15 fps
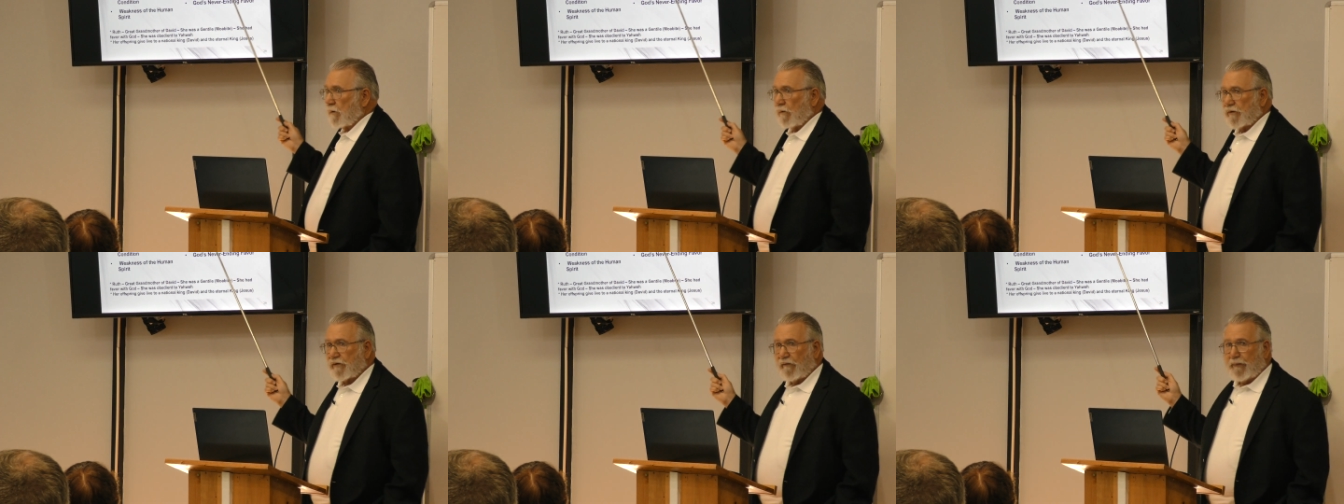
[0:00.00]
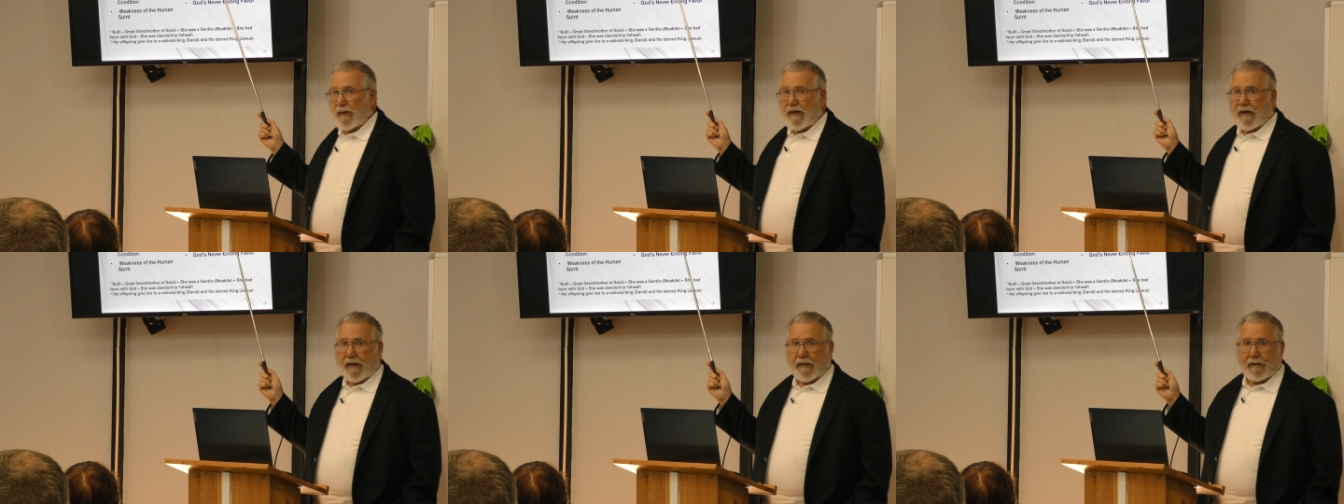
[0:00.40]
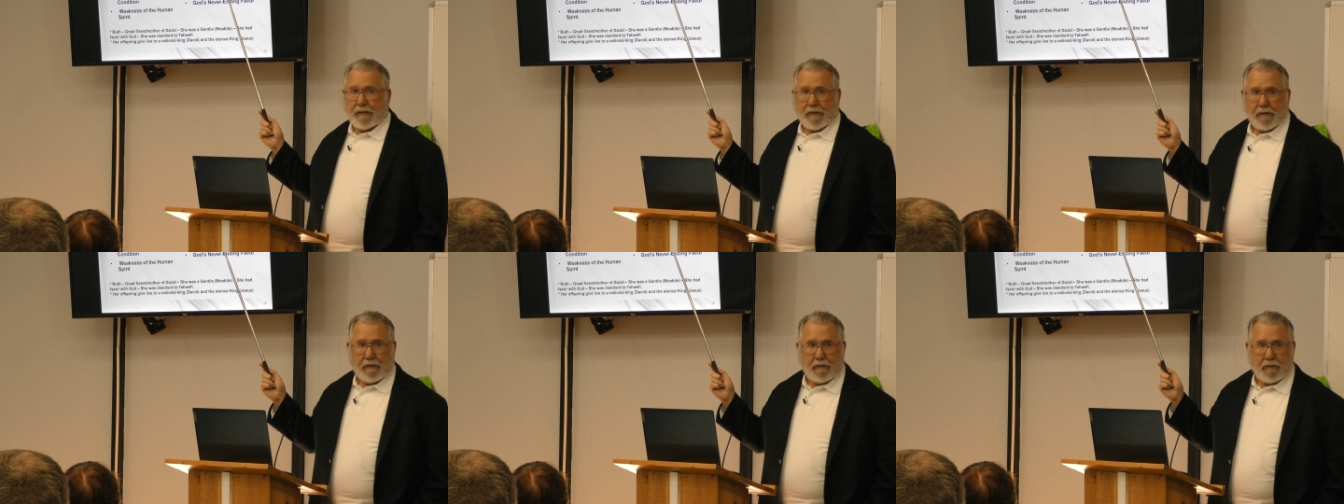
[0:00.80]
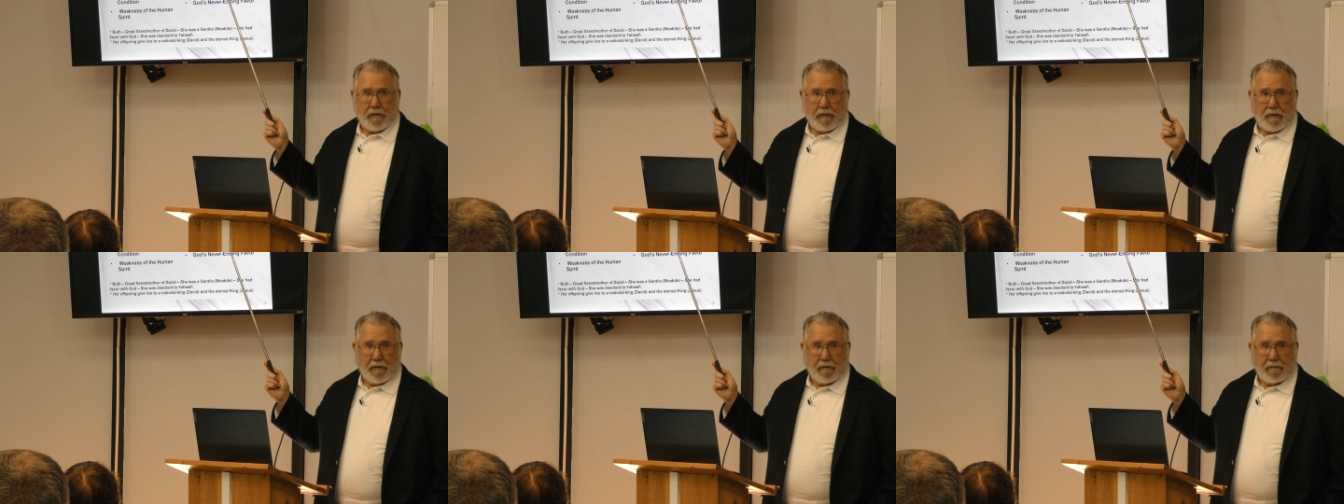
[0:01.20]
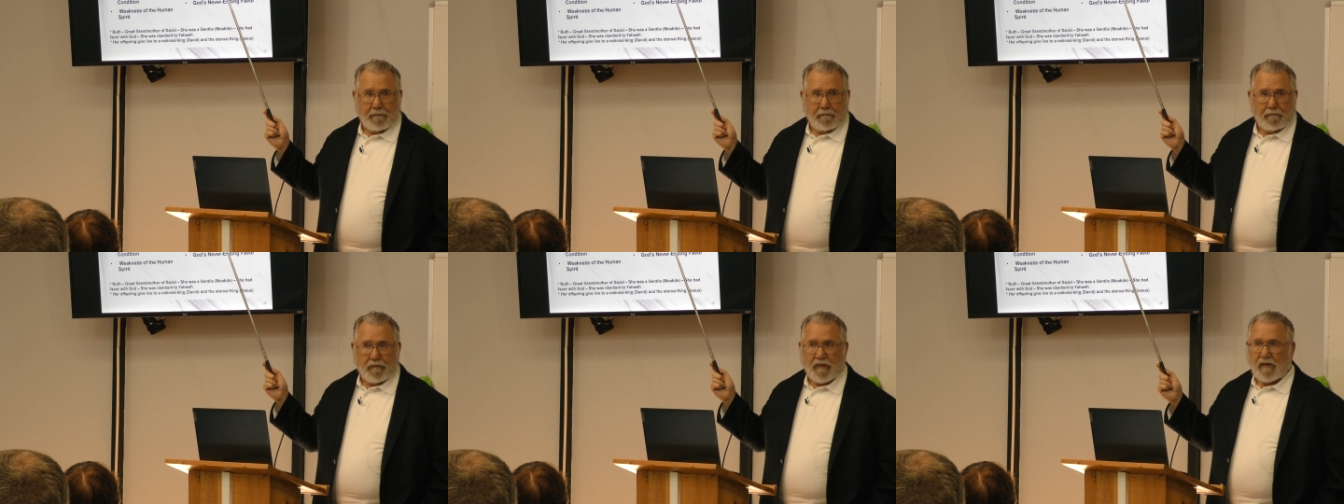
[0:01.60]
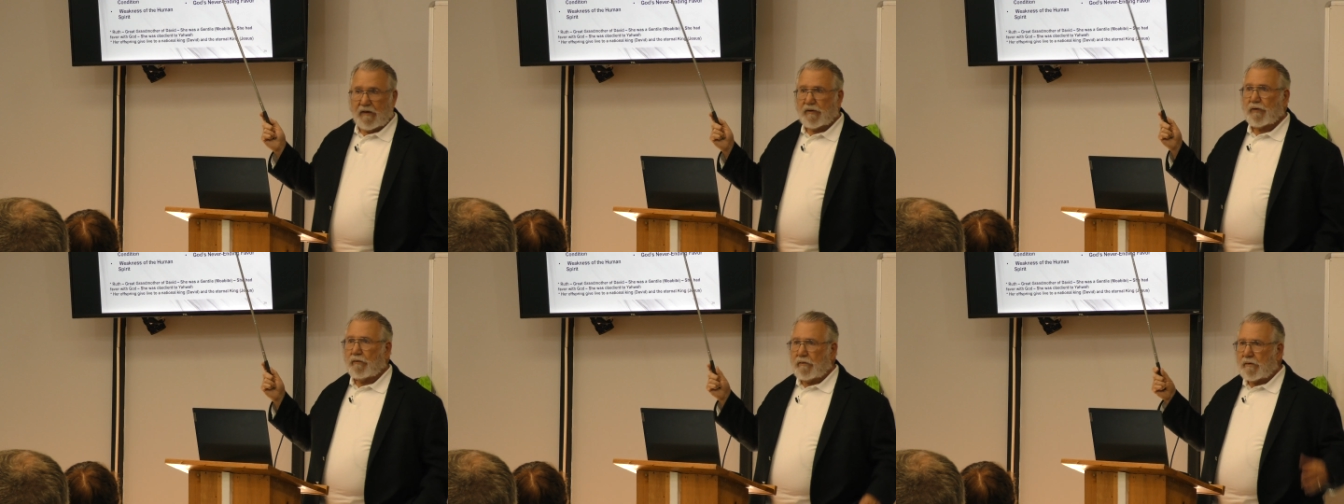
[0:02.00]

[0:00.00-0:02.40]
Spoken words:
was obedient. These are